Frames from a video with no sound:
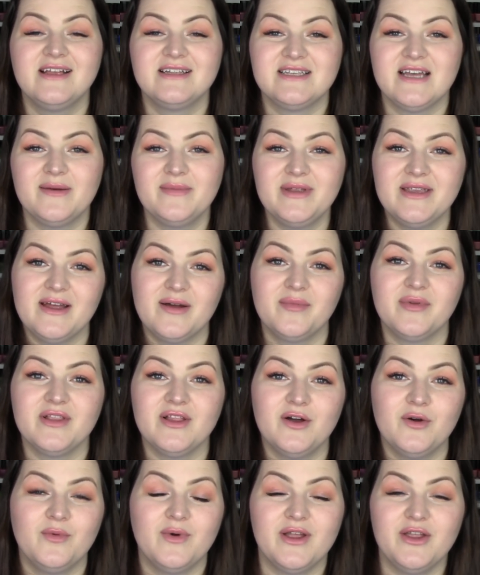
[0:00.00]
Tell me down
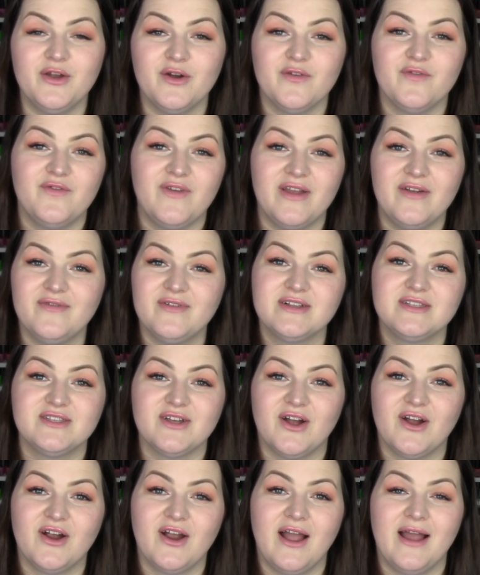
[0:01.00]
below what your favorites
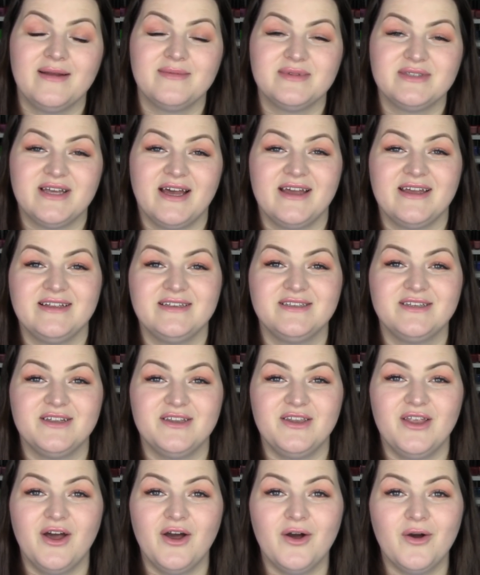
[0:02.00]
are. I'm dying to
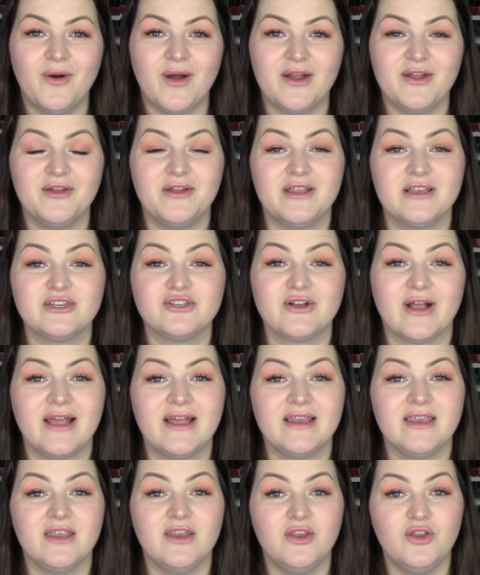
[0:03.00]
know. Are you going to try
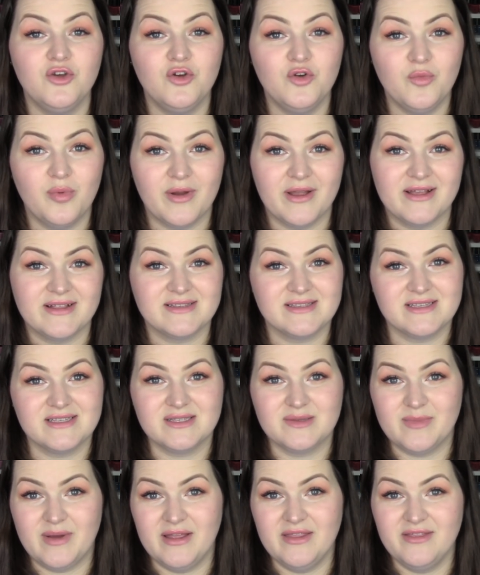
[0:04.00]
any new brands
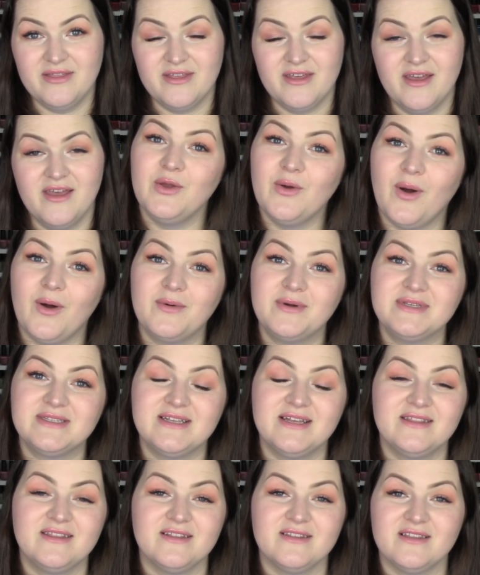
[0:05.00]
this month? You always
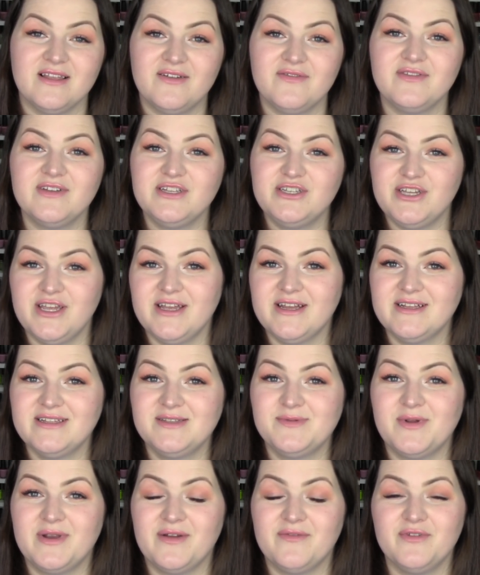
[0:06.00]
get the lovely
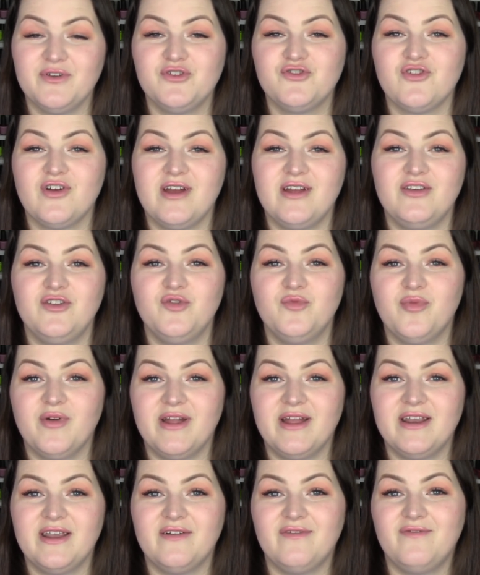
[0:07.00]
chance whenever you try a new
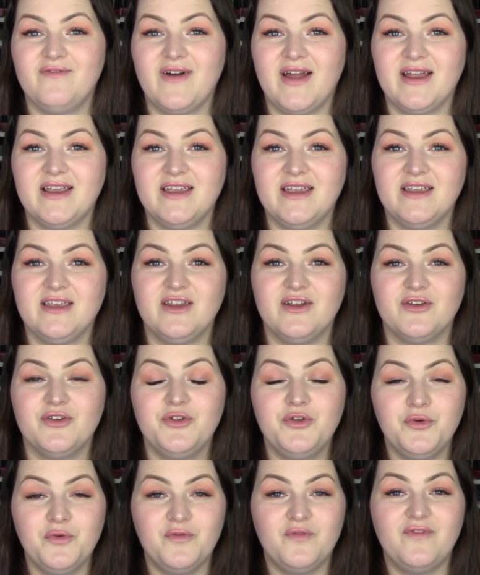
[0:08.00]
brand of finding your
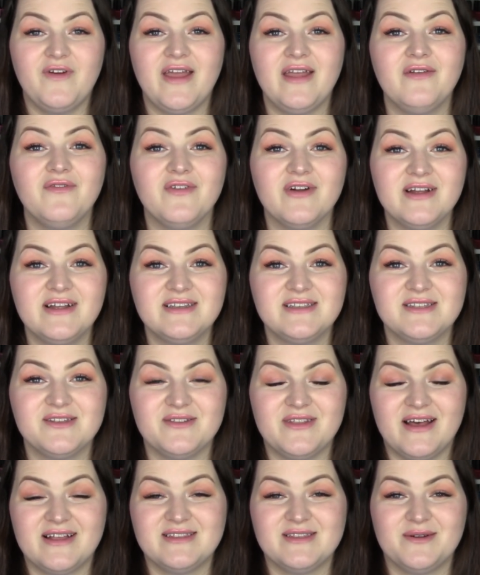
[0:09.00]
new favorite, so
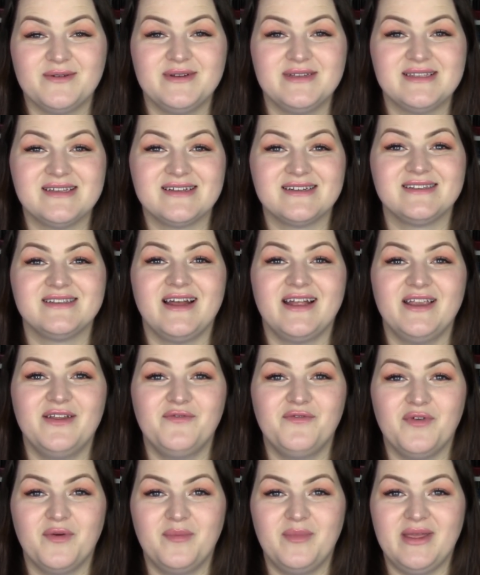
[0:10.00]
that's always exciting
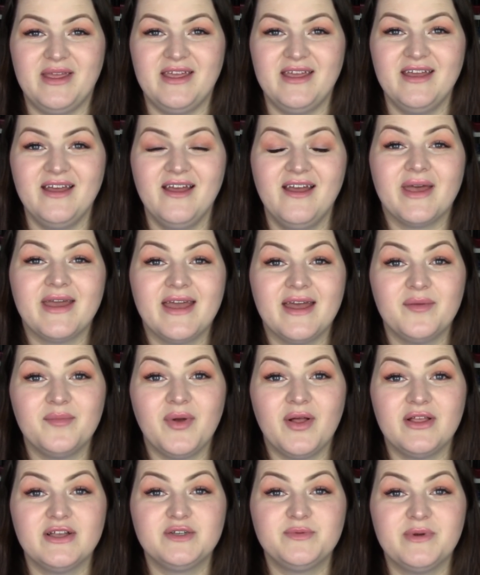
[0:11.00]
for me. Again,
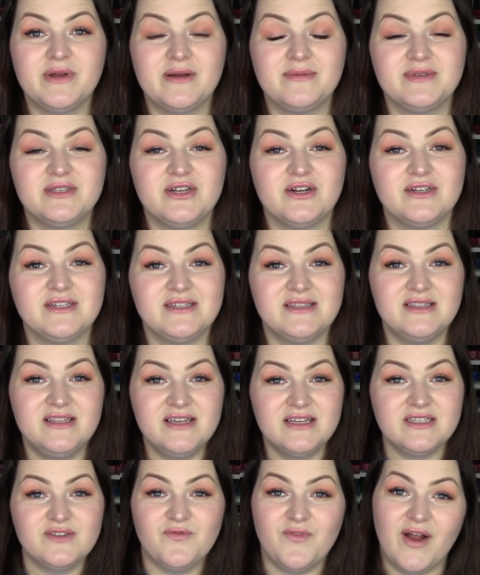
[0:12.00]
Polish Pickup starts
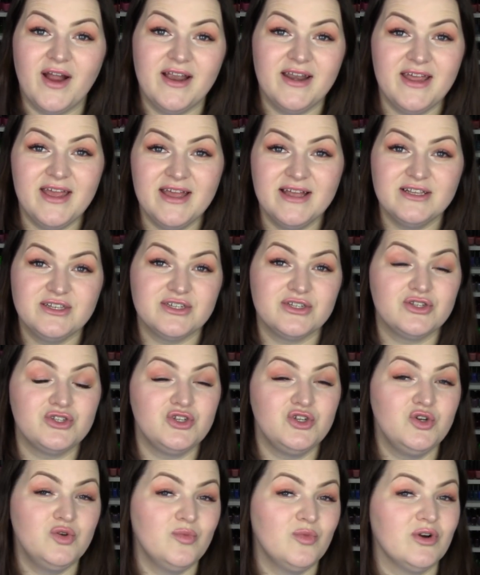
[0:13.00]
this Friday and just
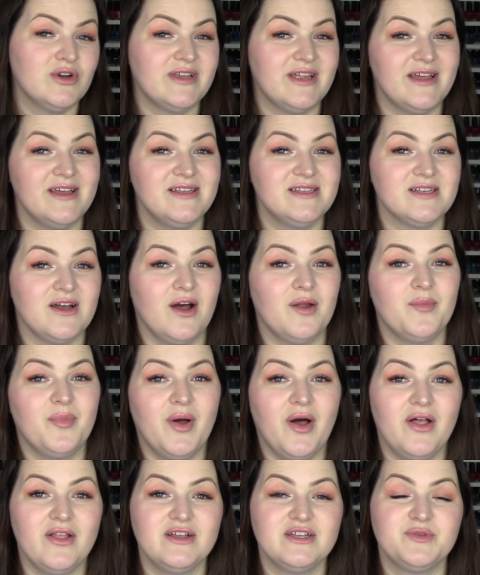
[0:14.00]
two more days on
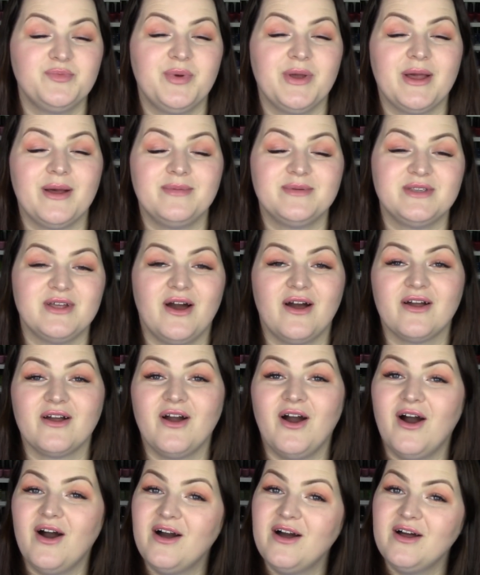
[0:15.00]
polish pickup dot
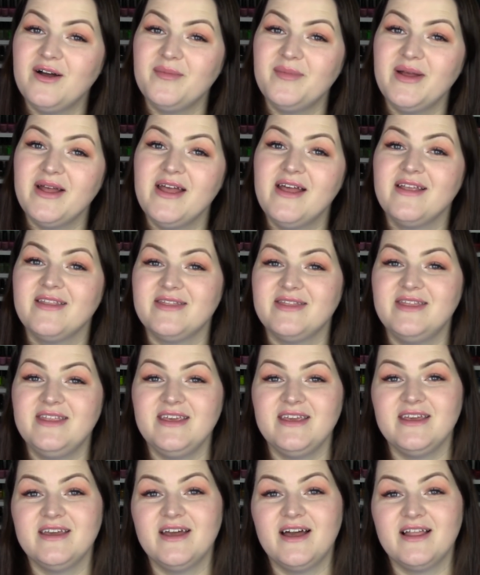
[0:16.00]
com.
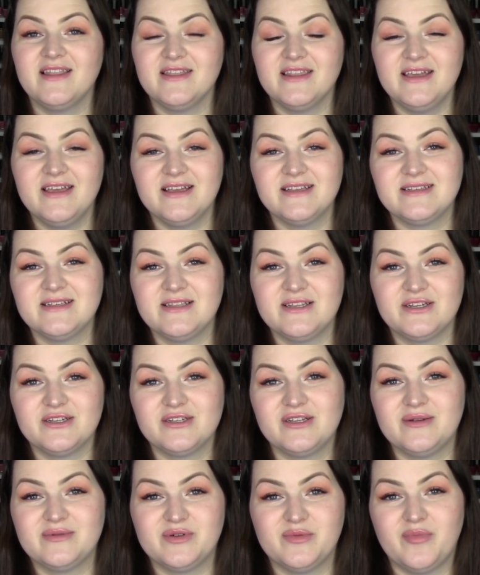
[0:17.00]
The link is in the
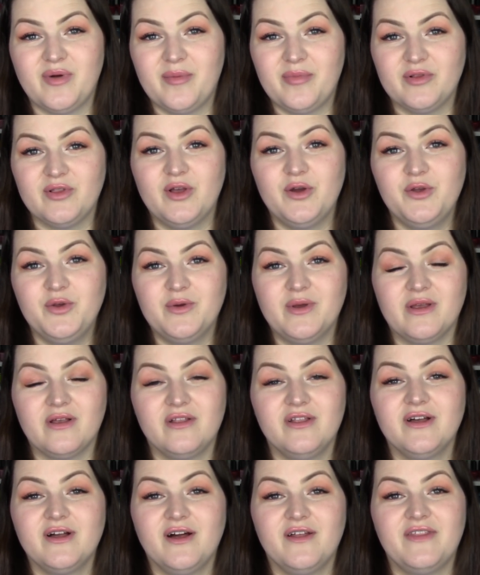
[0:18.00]
description bar below. You can
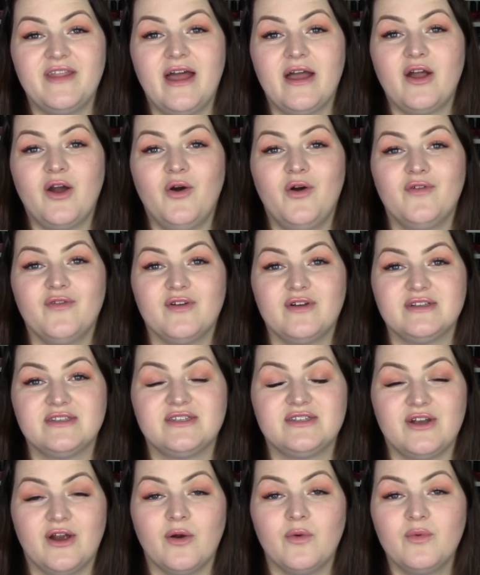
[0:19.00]
click on that, go over and
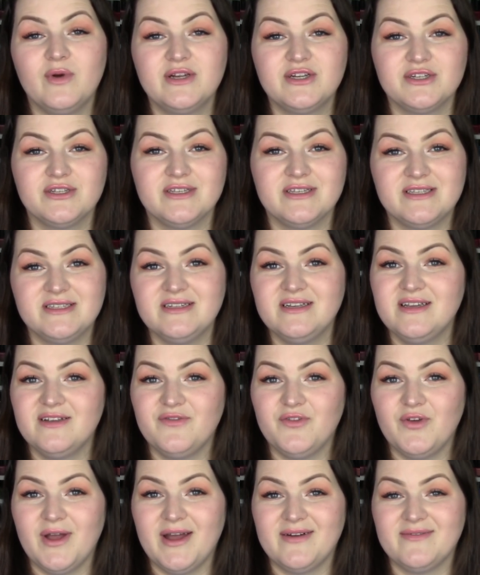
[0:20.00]
start wish listing
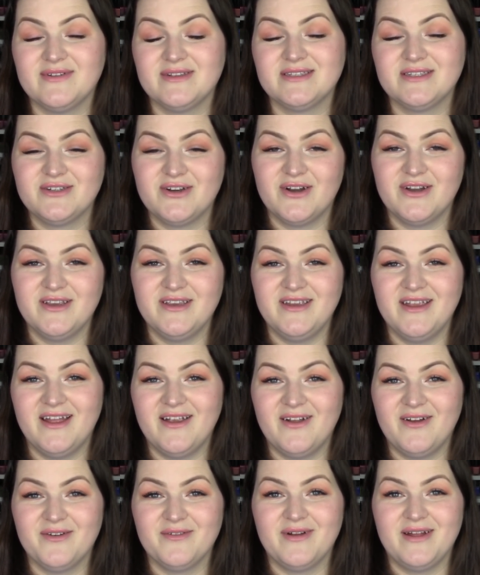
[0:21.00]
if you haven't started
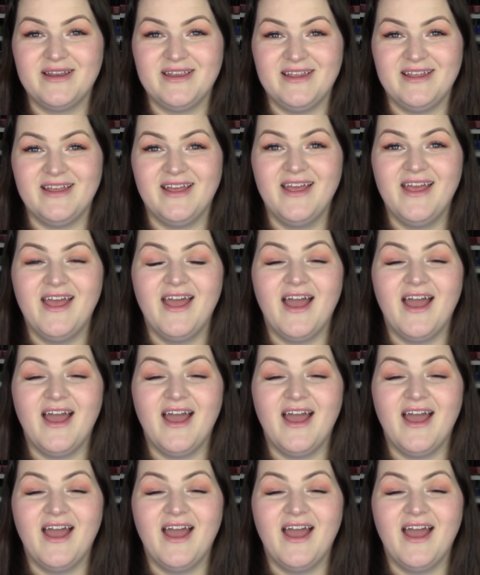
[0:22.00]
yet already.